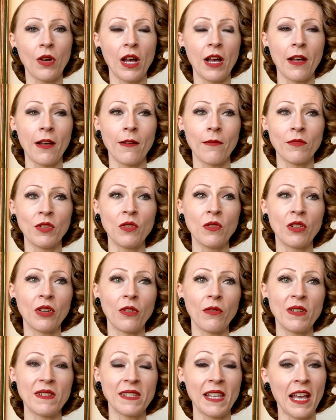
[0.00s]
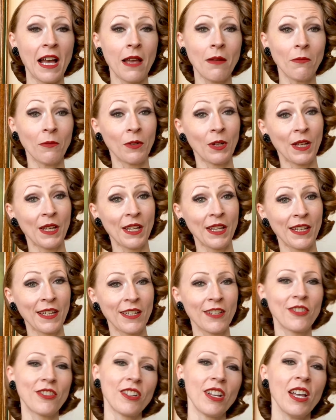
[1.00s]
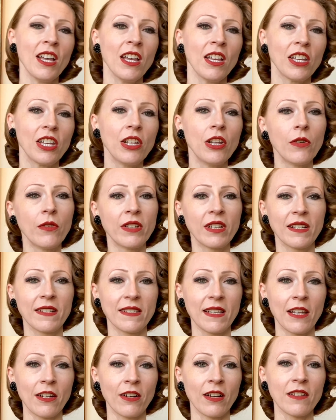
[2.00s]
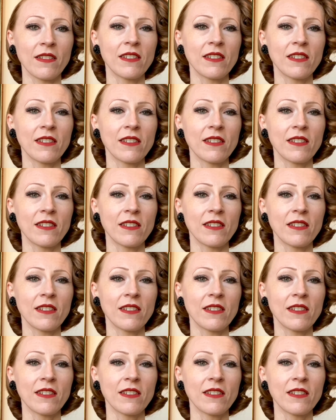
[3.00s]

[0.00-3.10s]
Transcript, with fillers: um, you can always say, I'm rich, you know, and etc.